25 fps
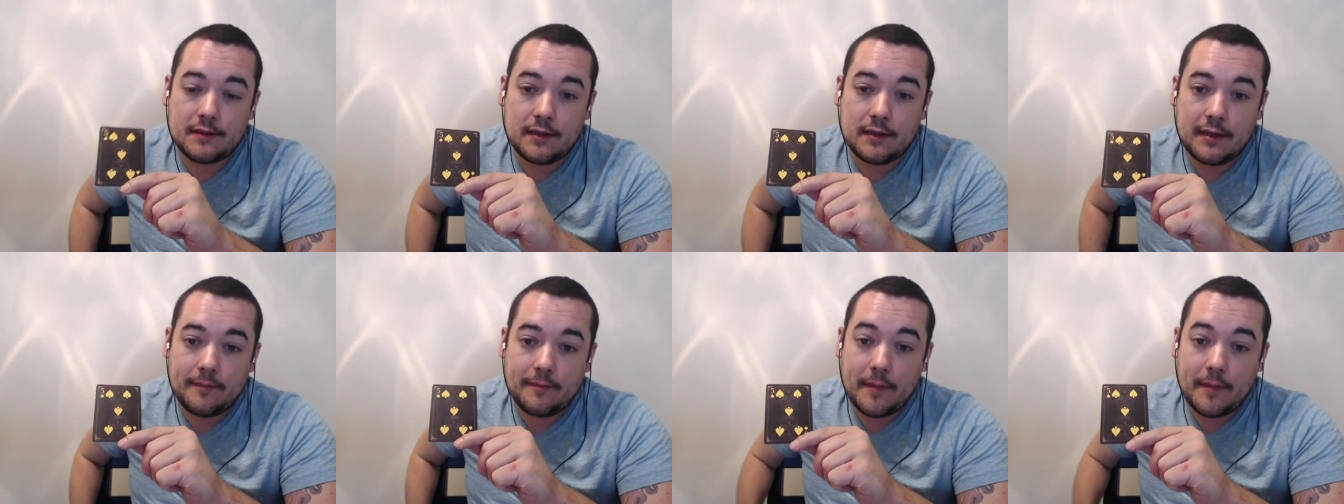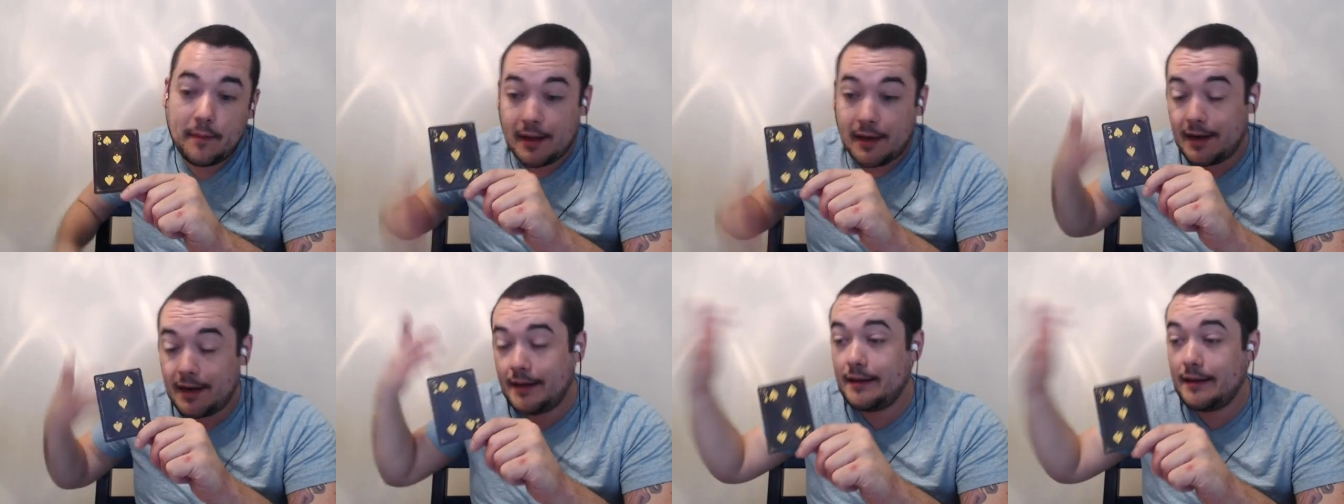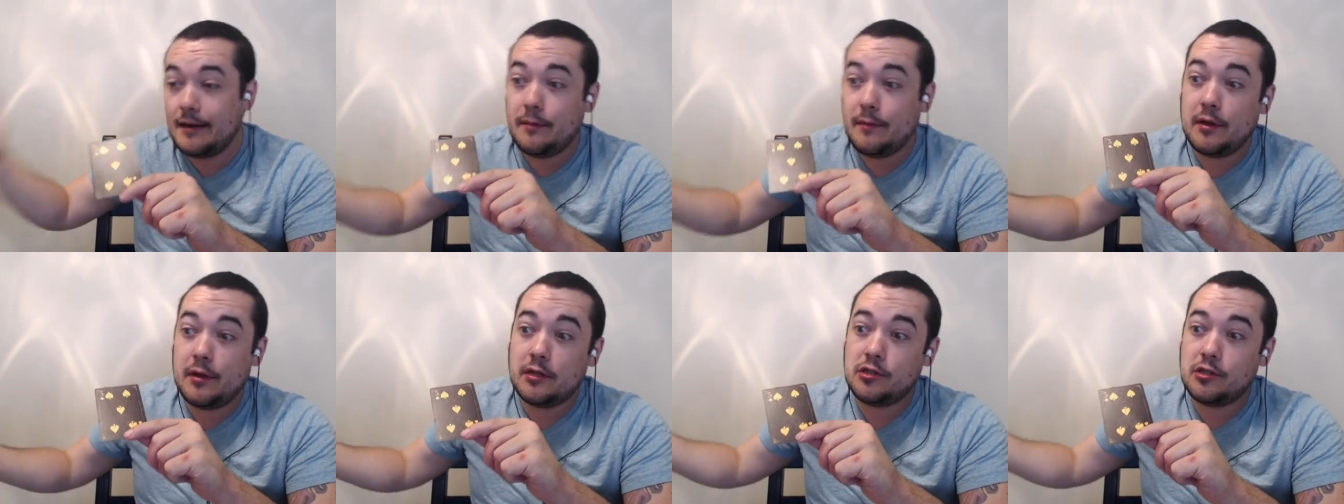Um, I'm getting an
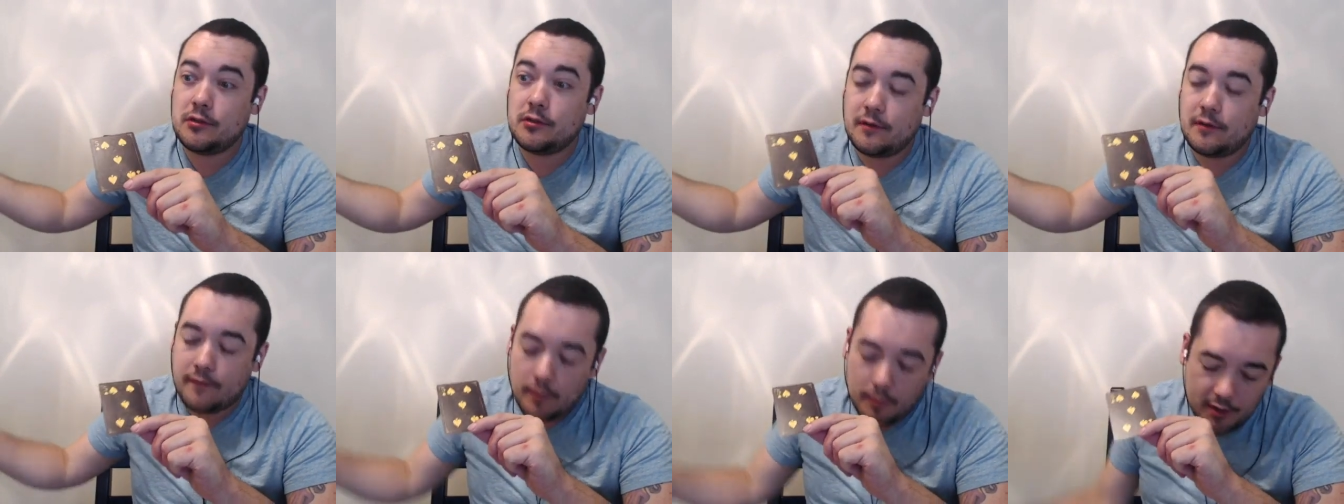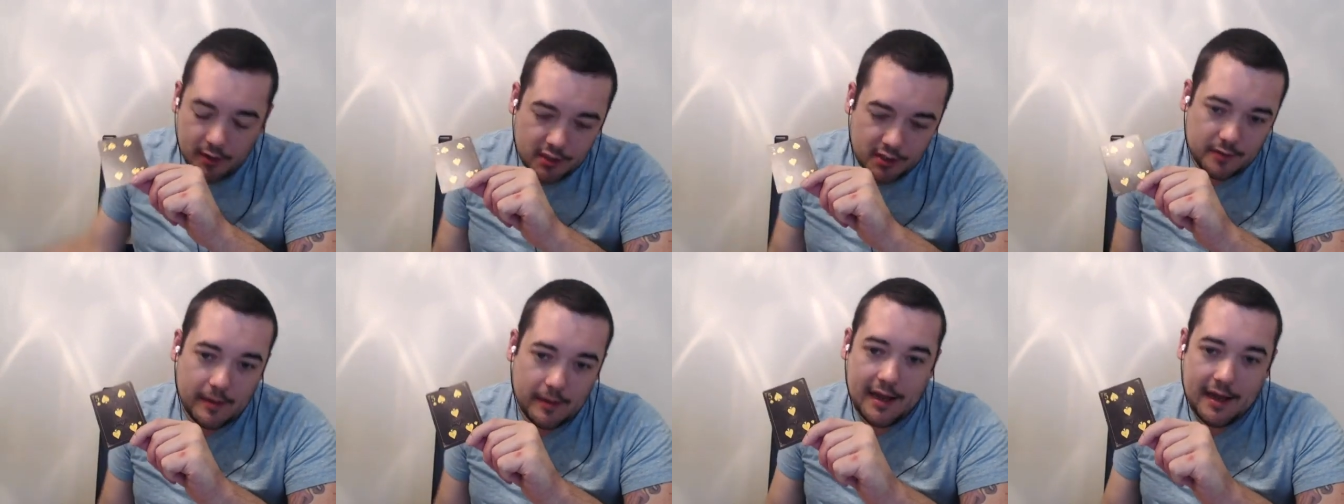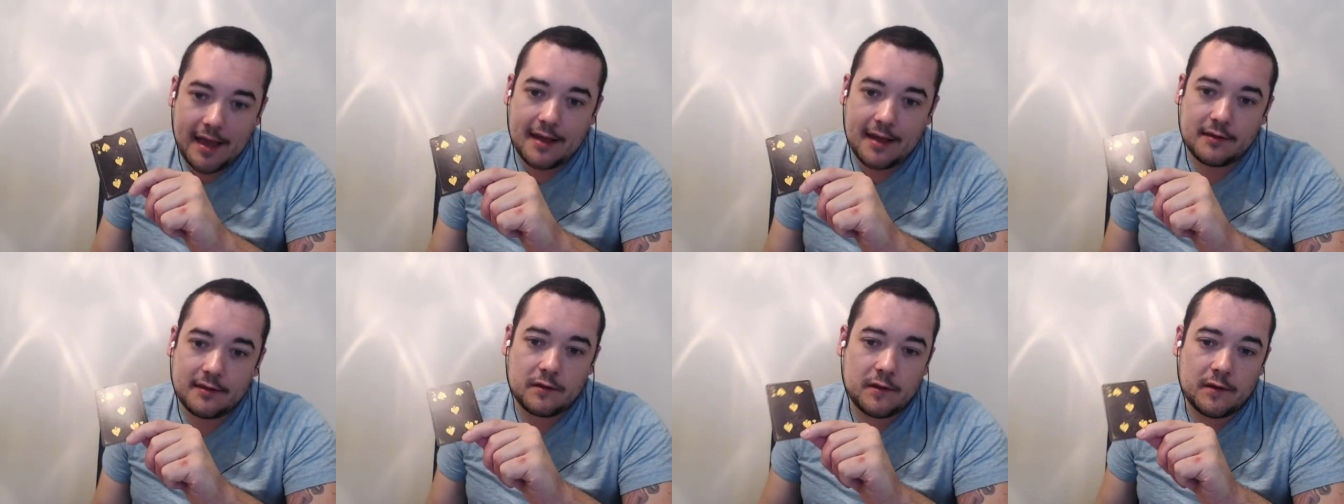image of a bridge in my
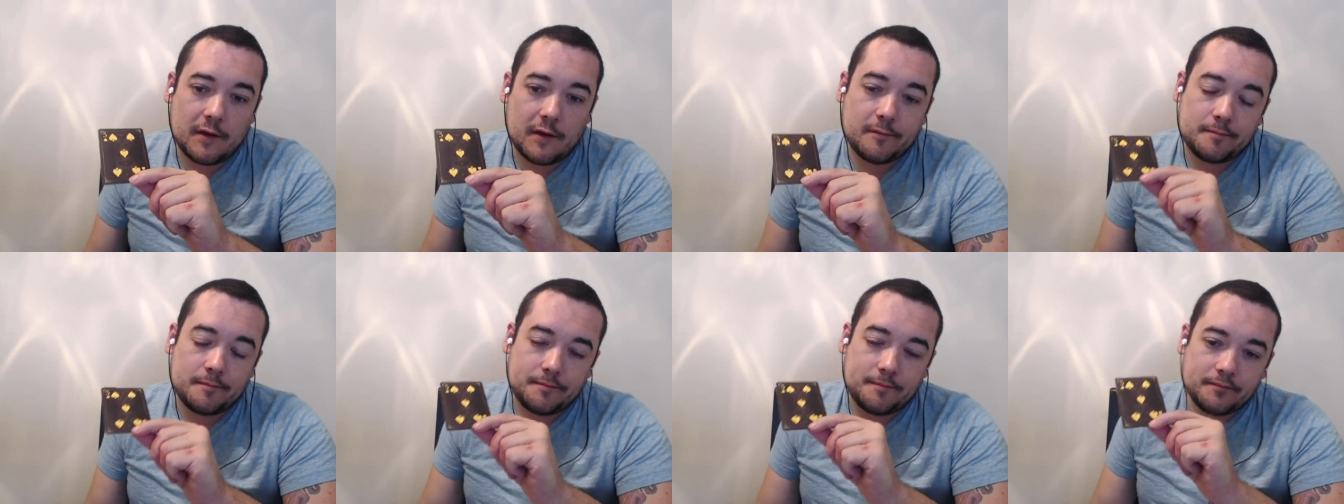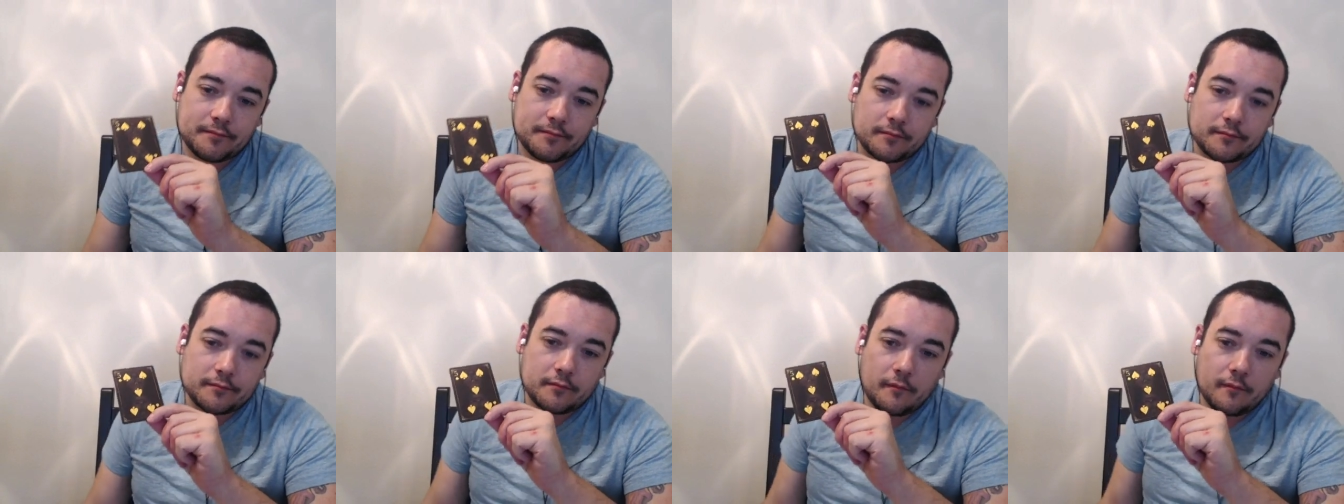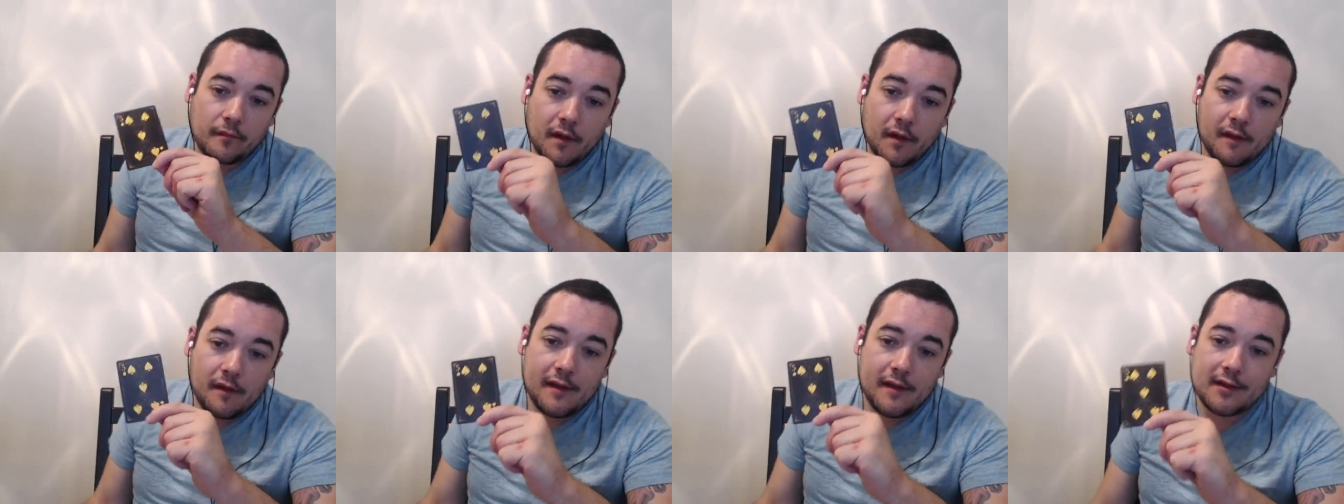head. So
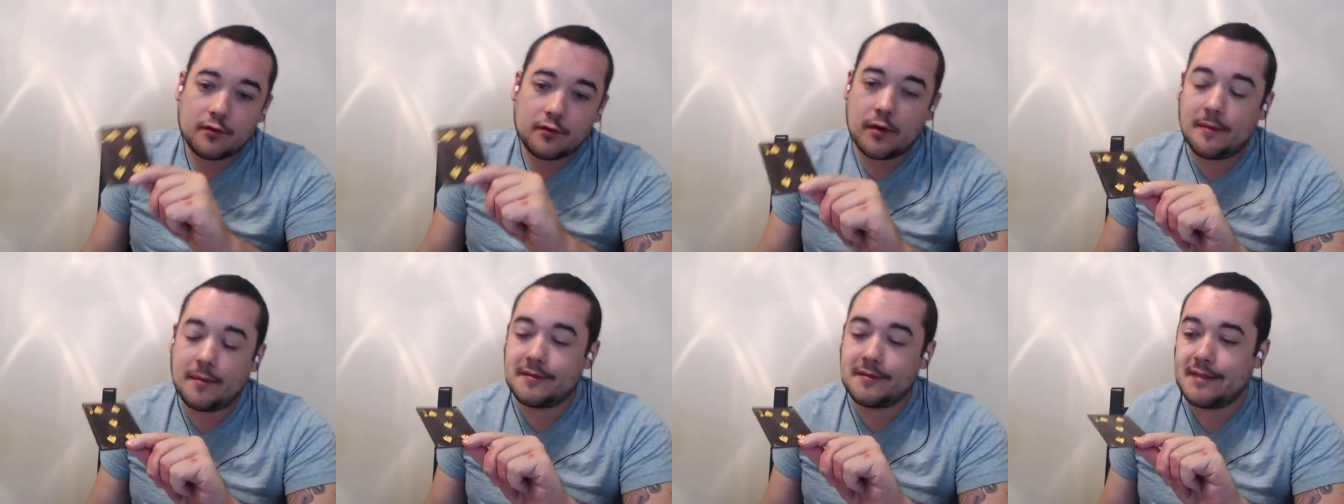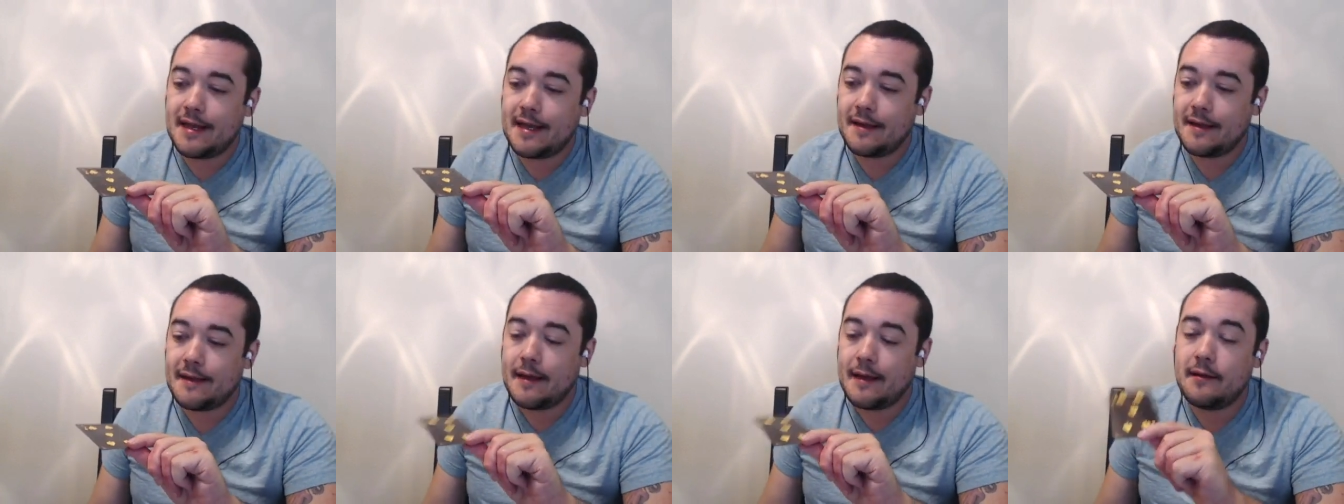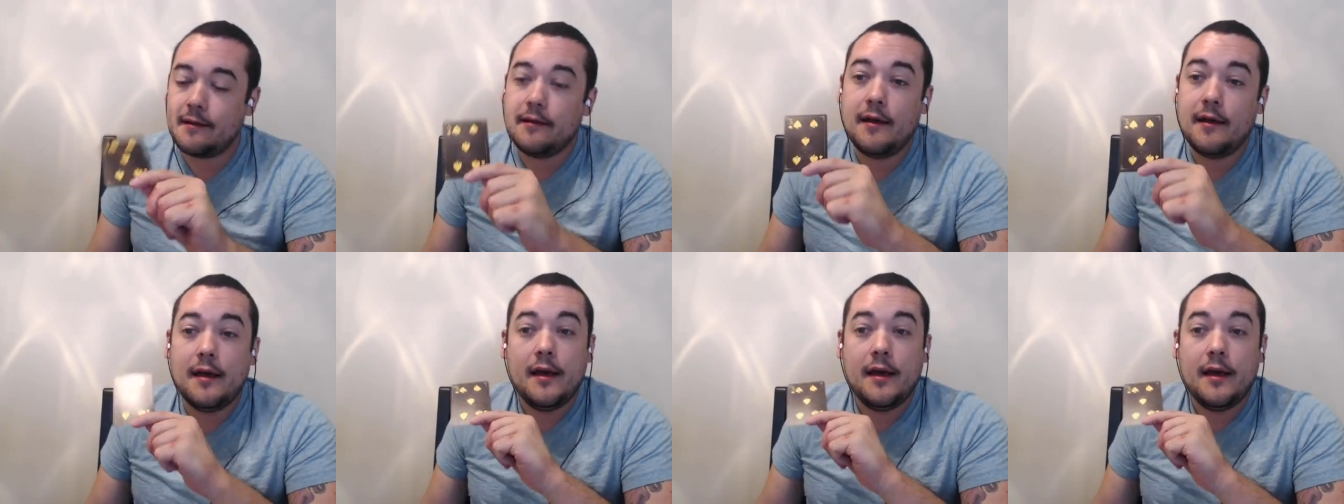that's why I'm saying that.